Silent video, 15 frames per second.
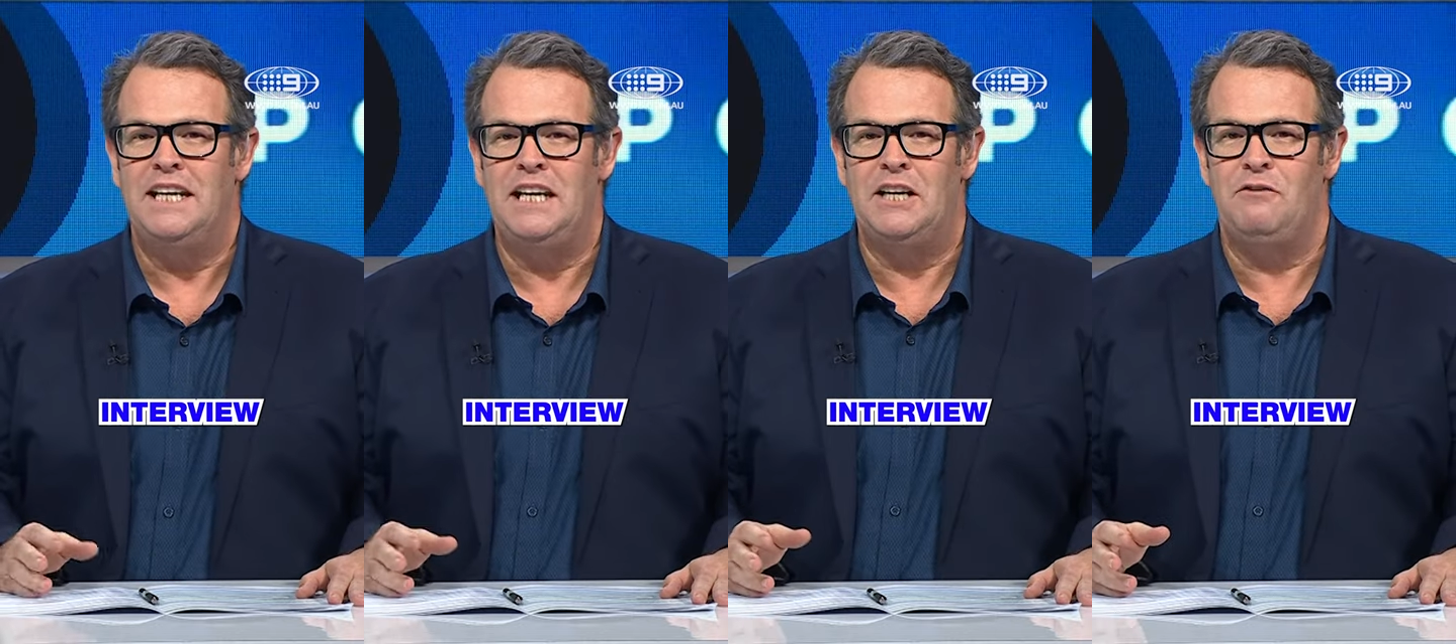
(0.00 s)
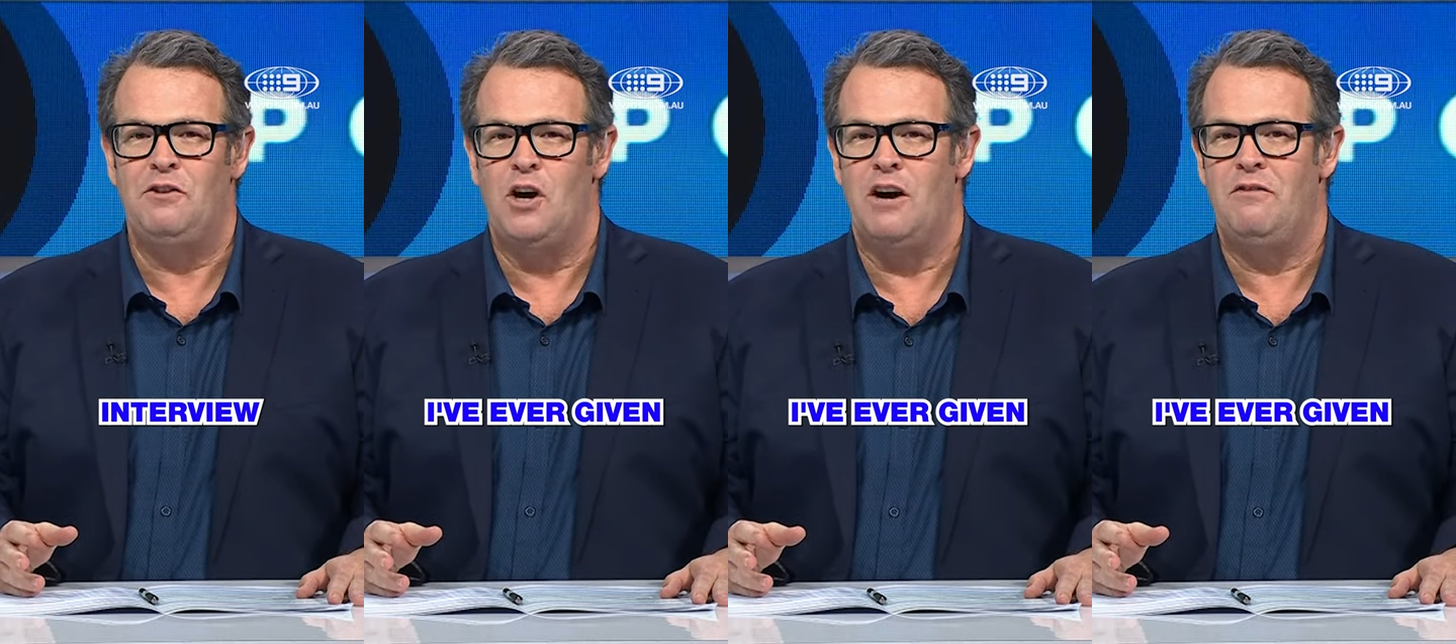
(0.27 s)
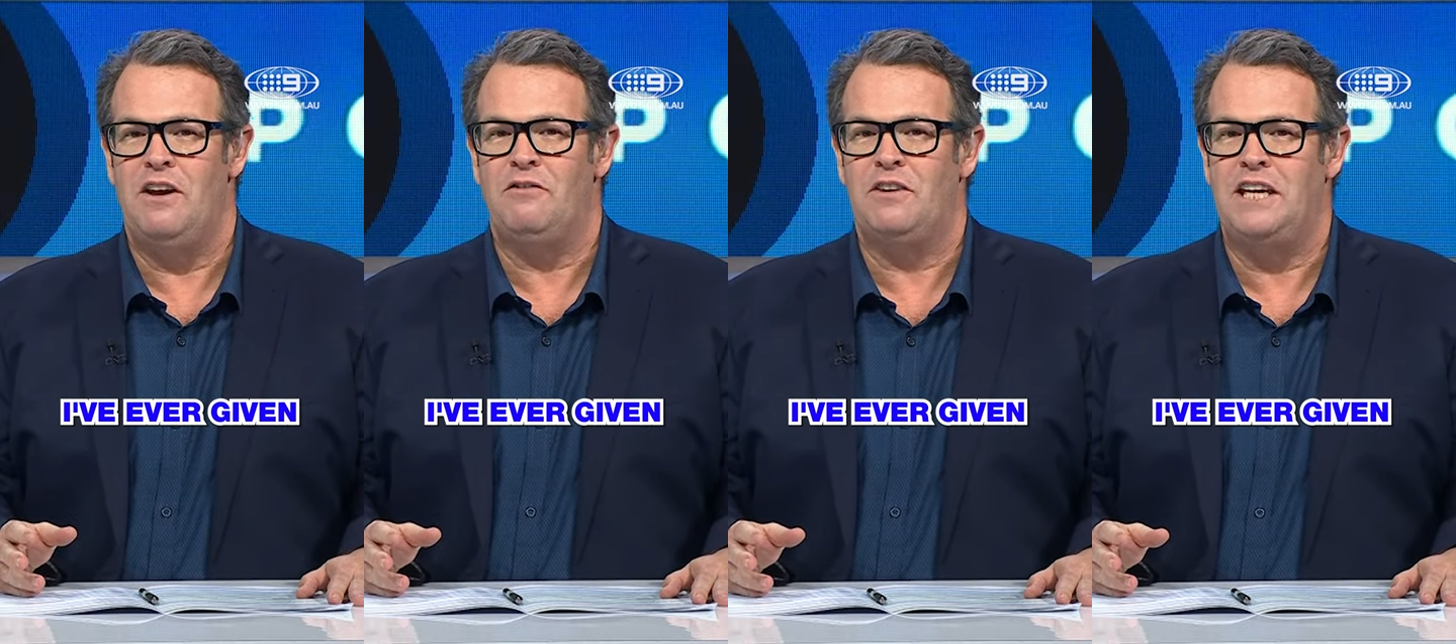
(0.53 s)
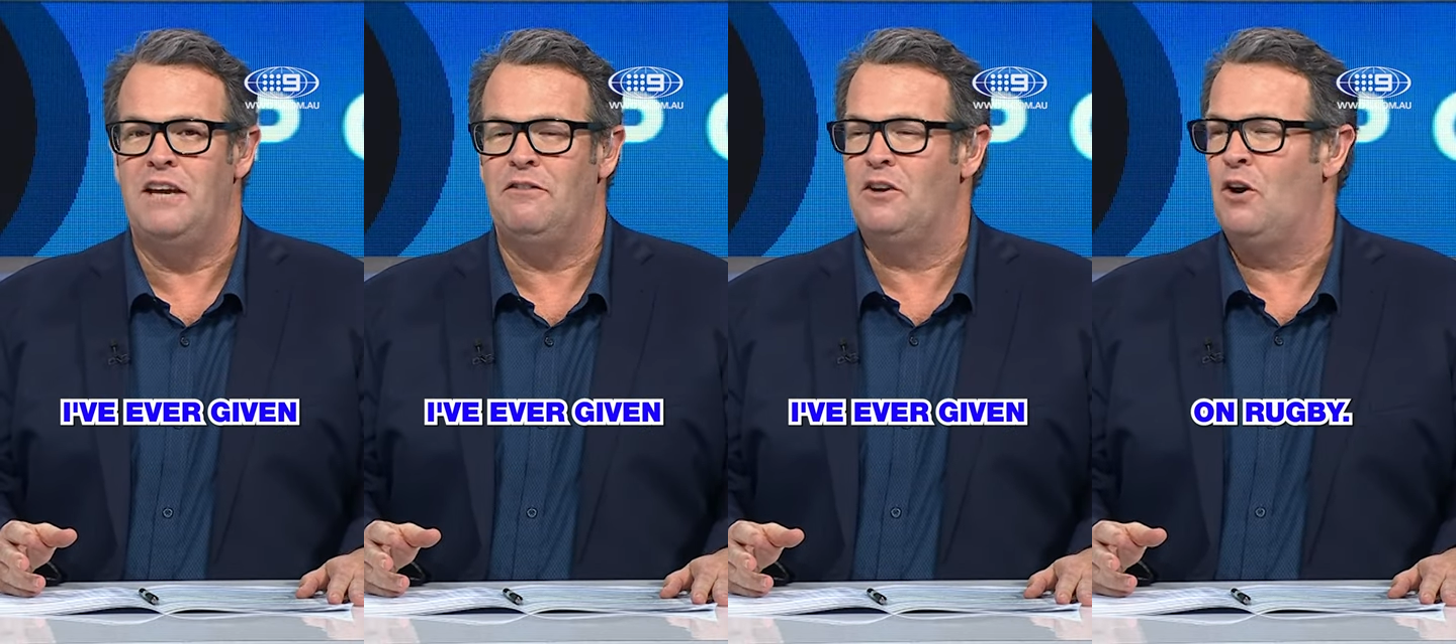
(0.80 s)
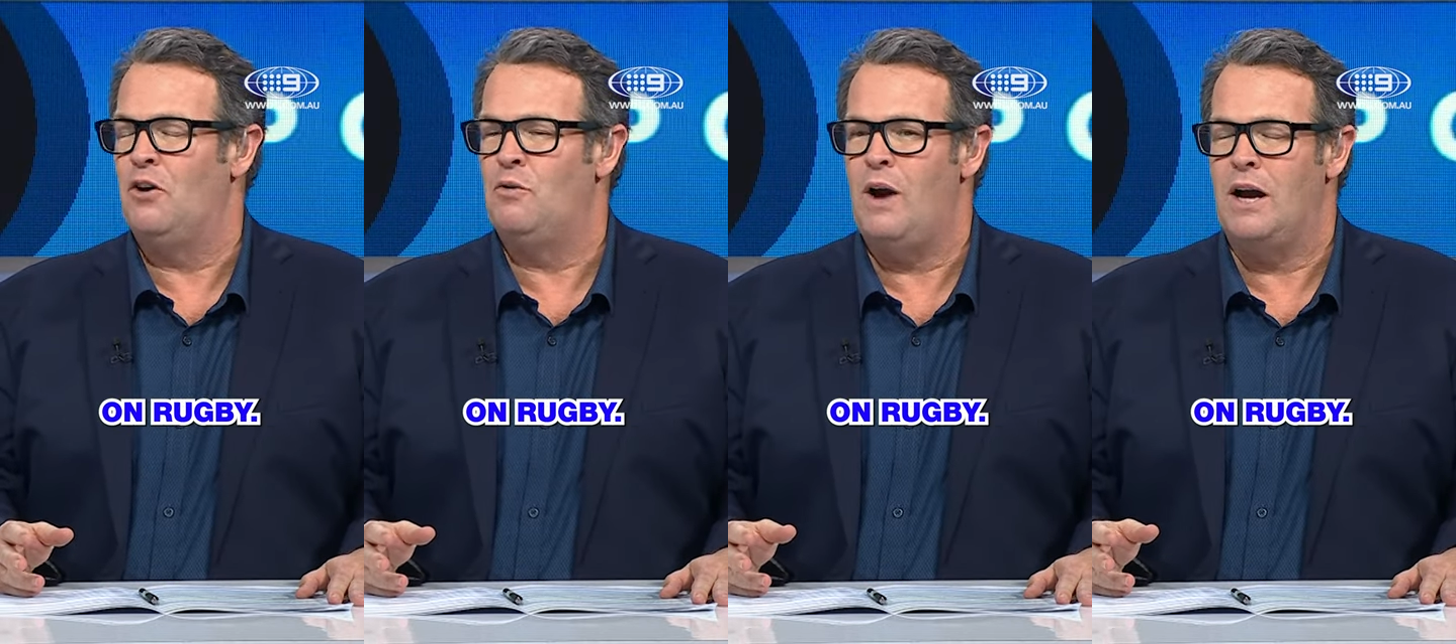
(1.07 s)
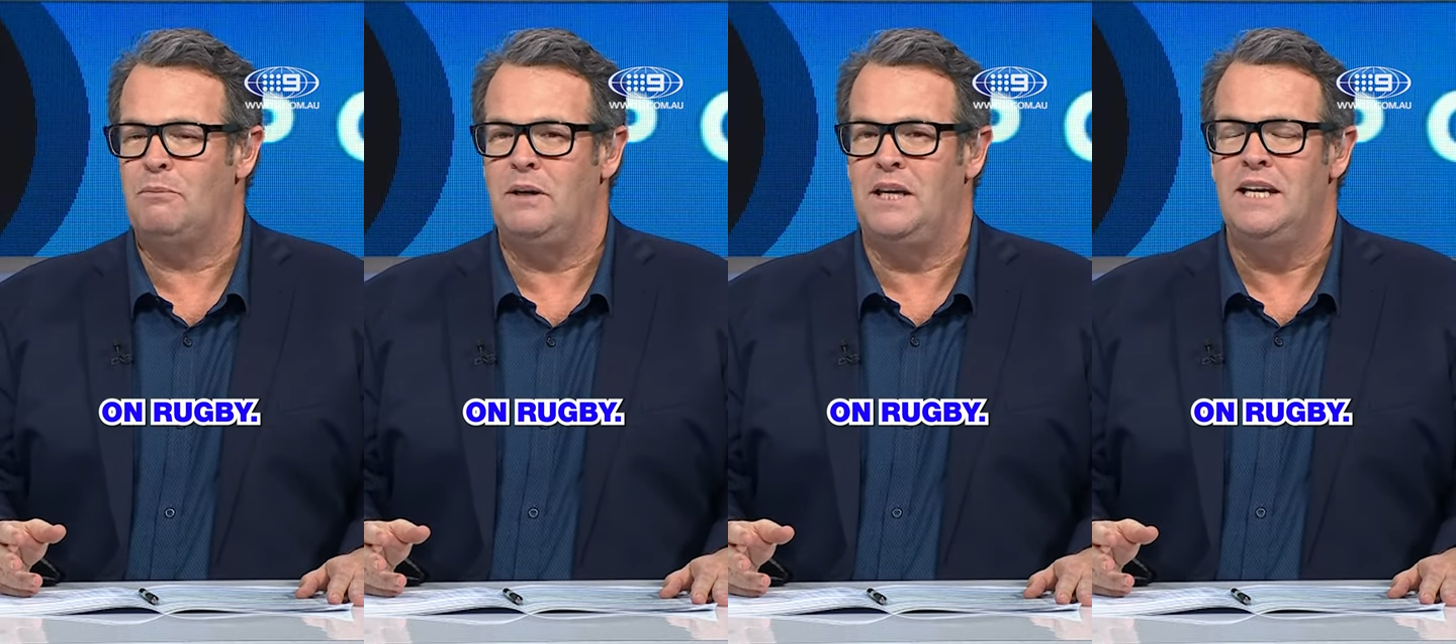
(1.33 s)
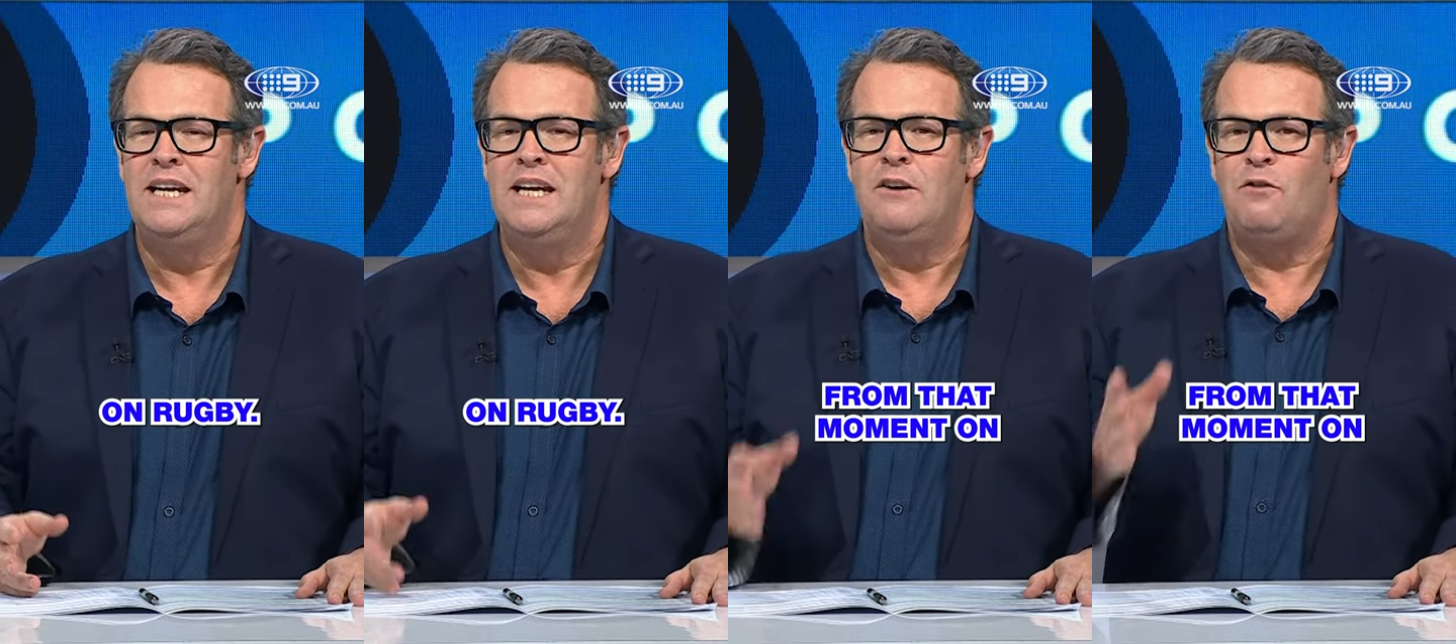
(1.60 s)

interview I've ever given on rugby.